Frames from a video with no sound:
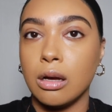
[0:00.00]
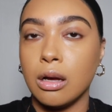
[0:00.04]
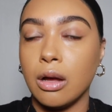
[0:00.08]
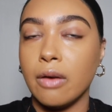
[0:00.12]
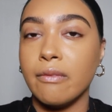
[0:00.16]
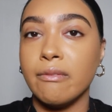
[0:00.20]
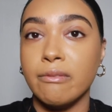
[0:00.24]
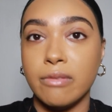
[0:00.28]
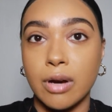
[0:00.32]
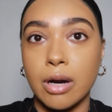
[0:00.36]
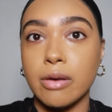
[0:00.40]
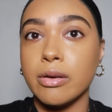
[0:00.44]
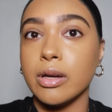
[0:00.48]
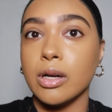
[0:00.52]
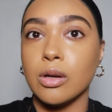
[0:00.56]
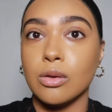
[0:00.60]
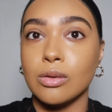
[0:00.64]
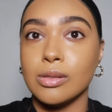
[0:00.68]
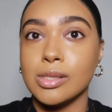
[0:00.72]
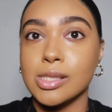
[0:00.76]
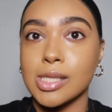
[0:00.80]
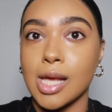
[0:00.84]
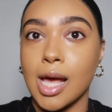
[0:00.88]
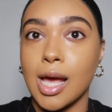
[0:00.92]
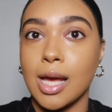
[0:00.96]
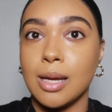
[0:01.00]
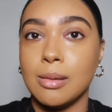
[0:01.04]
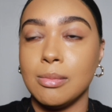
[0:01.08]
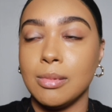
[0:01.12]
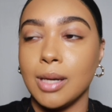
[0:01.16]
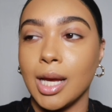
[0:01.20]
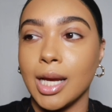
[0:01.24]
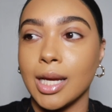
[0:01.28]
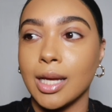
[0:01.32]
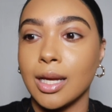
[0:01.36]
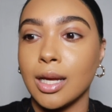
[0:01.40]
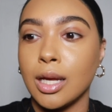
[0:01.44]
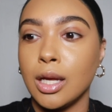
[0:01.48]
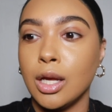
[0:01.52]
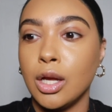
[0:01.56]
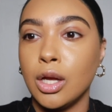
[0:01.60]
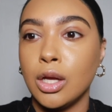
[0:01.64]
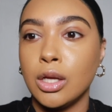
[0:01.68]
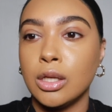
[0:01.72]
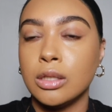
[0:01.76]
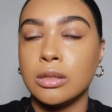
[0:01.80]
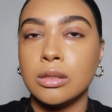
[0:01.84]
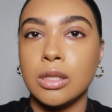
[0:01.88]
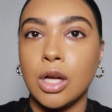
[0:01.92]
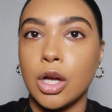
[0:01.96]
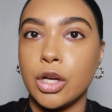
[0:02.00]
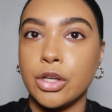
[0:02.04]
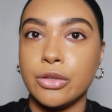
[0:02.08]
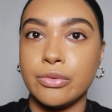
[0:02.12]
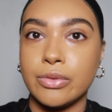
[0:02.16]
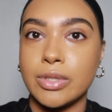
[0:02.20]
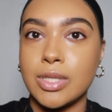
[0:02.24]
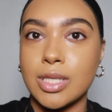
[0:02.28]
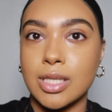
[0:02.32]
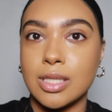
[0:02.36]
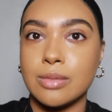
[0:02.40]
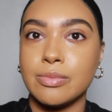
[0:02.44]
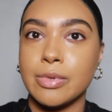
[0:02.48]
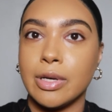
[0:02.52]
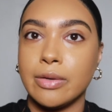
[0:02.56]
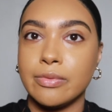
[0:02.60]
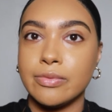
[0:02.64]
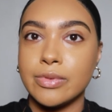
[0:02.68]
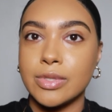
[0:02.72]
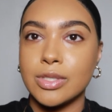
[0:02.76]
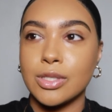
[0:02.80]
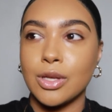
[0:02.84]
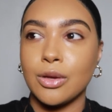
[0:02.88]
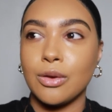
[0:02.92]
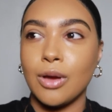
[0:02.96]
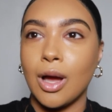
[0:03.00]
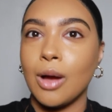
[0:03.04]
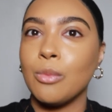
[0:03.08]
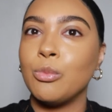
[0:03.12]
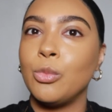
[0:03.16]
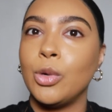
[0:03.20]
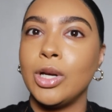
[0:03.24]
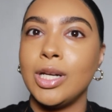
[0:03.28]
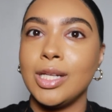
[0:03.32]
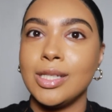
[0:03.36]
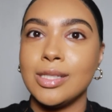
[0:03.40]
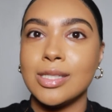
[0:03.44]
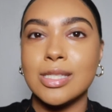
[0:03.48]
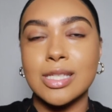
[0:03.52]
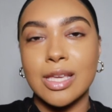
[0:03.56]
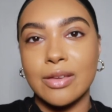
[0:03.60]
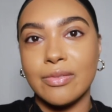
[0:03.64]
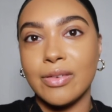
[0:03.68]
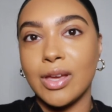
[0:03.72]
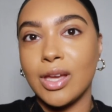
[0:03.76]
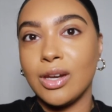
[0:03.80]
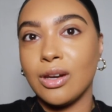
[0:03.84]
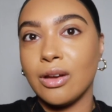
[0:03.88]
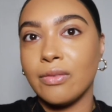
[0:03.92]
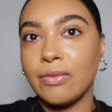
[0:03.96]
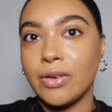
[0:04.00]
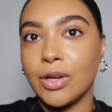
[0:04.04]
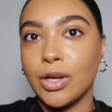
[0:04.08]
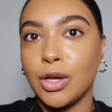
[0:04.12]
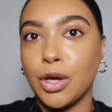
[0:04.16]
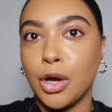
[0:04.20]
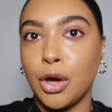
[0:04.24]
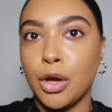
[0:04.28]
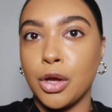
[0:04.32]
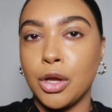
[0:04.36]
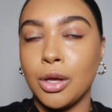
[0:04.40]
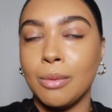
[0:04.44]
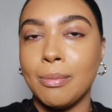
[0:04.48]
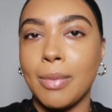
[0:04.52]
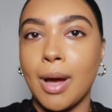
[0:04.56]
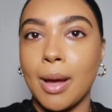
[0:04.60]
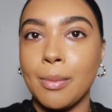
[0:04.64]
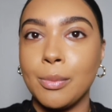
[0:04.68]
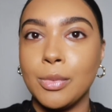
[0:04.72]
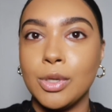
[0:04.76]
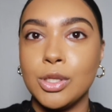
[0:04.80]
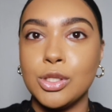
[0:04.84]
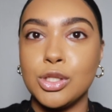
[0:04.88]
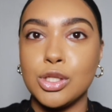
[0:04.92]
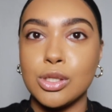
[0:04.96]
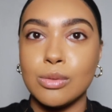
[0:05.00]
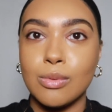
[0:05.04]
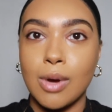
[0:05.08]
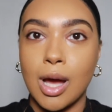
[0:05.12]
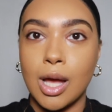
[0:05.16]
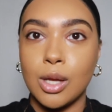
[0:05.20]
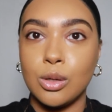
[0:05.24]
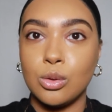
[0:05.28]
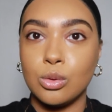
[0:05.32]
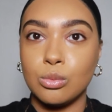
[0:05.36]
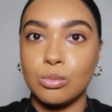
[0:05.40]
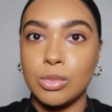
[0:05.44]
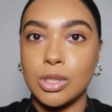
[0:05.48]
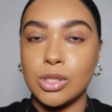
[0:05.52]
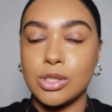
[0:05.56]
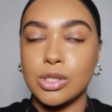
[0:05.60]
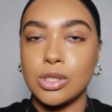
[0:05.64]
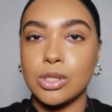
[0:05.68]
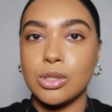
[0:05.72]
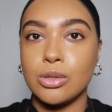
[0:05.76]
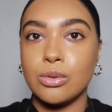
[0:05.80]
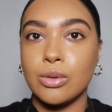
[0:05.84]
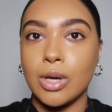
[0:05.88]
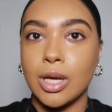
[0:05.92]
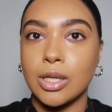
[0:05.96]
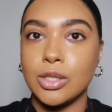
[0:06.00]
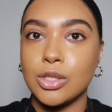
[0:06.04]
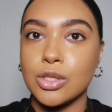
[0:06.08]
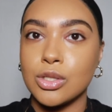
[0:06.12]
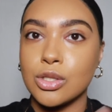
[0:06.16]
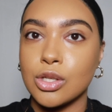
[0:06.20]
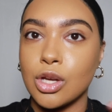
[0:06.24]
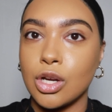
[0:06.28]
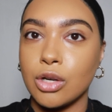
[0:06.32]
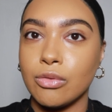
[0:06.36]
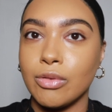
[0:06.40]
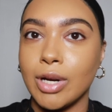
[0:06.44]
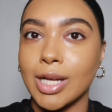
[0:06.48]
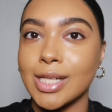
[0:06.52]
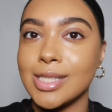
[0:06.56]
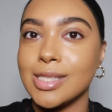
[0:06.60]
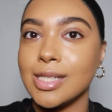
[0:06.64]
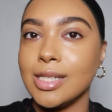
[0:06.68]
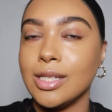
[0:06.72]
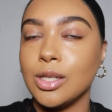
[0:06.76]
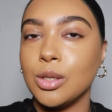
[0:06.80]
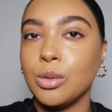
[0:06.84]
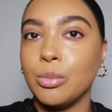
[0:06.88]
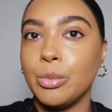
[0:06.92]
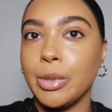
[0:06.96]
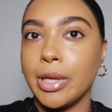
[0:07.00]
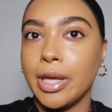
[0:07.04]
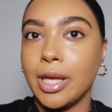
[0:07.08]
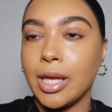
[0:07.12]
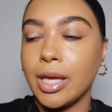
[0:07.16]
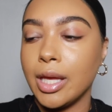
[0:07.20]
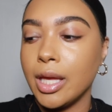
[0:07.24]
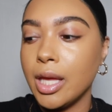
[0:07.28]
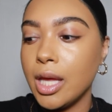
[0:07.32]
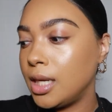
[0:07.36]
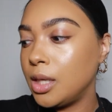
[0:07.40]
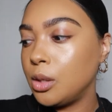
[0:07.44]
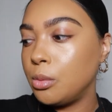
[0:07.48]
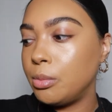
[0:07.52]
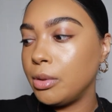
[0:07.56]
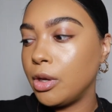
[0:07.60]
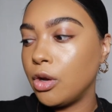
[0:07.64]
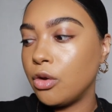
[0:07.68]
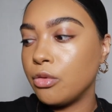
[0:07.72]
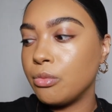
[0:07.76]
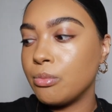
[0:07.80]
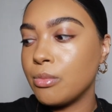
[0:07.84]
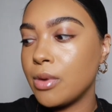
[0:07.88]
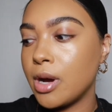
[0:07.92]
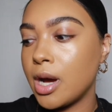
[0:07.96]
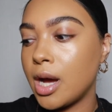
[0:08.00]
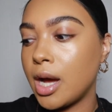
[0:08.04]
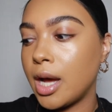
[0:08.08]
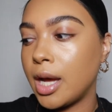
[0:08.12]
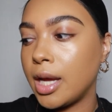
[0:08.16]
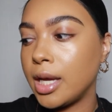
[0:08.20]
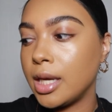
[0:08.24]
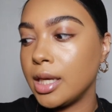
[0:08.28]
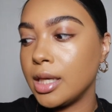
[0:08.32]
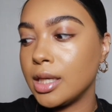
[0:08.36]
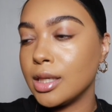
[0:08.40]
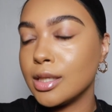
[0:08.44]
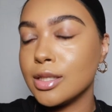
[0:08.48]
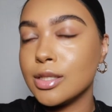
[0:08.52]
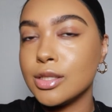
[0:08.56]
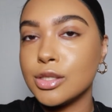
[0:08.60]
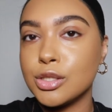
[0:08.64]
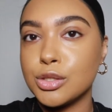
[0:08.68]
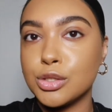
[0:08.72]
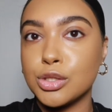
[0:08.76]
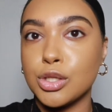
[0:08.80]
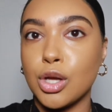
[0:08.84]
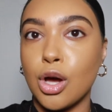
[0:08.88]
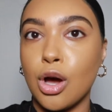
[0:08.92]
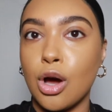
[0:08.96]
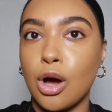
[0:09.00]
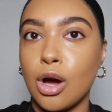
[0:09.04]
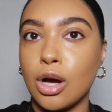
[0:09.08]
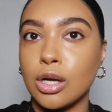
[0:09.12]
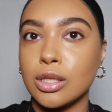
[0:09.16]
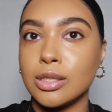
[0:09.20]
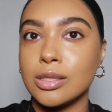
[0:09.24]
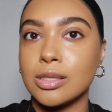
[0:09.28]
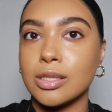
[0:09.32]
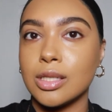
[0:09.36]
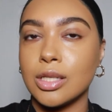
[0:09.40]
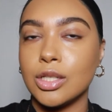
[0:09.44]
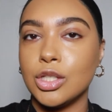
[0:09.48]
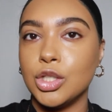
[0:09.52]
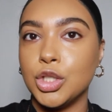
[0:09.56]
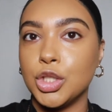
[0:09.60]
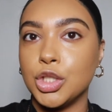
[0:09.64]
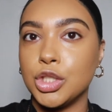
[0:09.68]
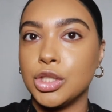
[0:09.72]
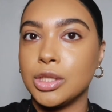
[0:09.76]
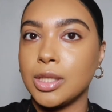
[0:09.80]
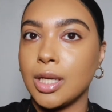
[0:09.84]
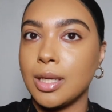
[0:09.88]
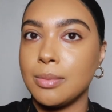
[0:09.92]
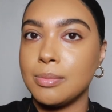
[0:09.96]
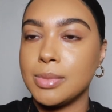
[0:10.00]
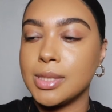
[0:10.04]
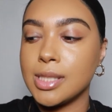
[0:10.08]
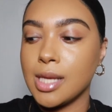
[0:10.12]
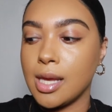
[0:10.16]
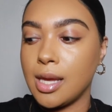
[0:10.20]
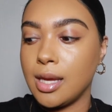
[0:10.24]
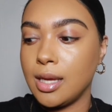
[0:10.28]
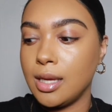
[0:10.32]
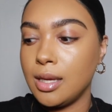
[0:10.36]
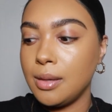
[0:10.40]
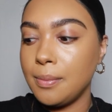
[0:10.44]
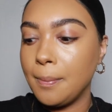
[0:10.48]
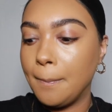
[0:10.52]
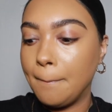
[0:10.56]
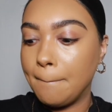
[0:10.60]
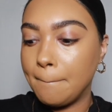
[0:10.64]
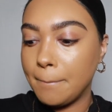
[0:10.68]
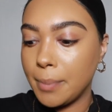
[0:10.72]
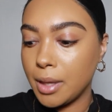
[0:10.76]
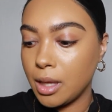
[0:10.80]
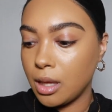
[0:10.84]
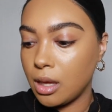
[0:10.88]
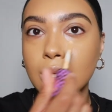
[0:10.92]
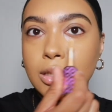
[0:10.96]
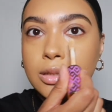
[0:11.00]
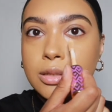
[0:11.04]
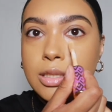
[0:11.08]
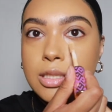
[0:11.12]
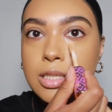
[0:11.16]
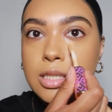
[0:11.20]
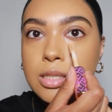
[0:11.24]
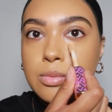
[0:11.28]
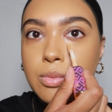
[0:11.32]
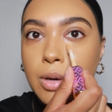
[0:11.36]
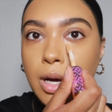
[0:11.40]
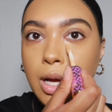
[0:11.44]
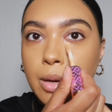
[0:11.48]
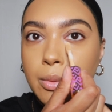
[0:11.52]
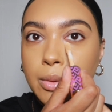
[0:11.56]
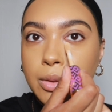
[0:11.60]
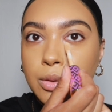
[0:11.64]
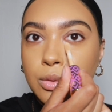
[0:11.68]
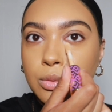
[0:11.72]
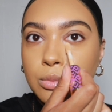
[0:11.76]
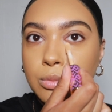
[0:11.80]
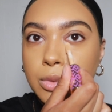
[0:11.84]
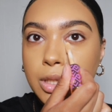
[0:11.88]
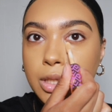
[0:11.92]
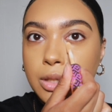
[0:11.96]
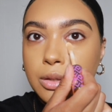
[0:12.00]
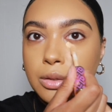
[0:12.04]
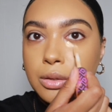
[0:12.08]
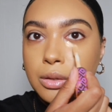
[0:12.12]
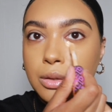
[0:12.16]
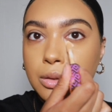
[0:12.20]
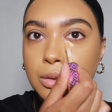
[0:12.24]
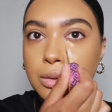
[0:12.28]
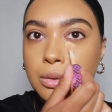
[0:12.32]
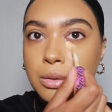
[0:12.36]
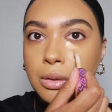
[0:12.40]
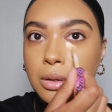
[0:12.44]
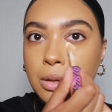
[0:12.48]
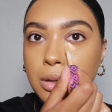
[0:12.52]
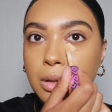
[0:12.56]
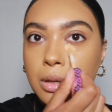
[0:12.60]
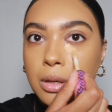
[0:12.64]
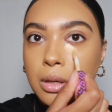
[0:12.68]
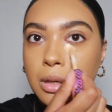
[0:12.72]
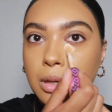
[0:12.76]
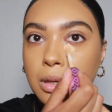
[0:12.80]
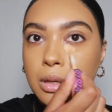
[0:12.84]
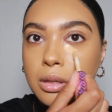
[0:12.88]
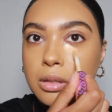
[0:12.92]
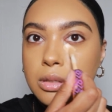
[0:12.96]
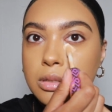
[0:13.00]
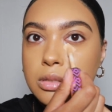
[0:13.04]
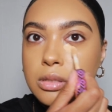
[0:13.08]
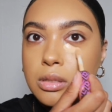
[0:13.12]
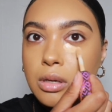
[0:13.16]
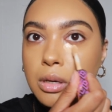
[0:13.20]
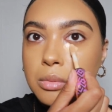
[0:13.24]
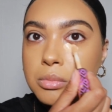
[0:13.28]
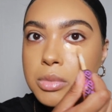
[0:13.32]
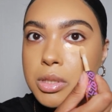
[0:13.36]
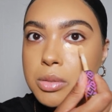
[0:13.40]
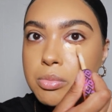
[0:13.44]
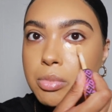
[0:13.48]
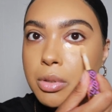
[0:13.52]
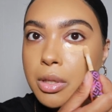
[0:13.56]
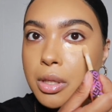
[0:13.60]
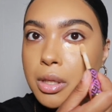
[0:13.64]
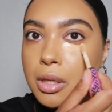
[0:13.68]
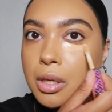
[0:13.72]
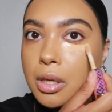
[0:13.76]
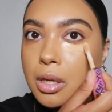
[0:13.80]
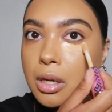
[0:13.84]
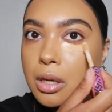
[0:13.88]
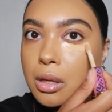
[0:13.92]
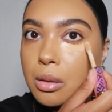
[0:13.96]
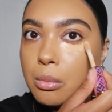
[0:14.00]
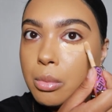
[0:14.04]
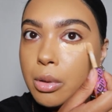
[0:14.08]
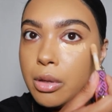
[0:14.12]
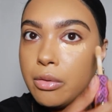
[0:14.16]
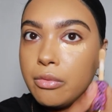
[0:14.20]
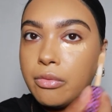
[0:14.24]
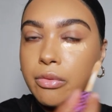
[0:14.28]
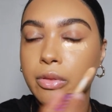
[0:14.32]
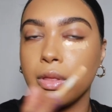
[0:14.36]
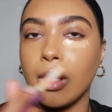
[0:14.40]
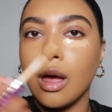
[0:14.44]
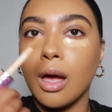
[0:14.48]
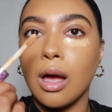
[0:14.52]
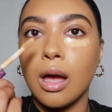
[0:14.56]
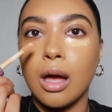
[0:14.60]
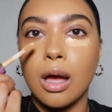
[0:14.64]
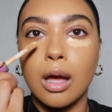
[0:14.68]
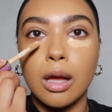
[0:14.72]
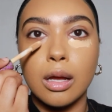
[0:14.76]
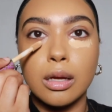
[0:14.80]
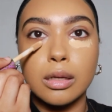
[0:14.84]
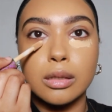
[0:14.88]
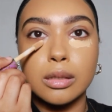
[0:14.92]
a very long time, like over 6 months. So I'm willing to give it another go, but I'm going to do what I normally do and just correct a little bit of my Tarte Shape Tape. This is what I would normally do. So I'm just putting a little bit of that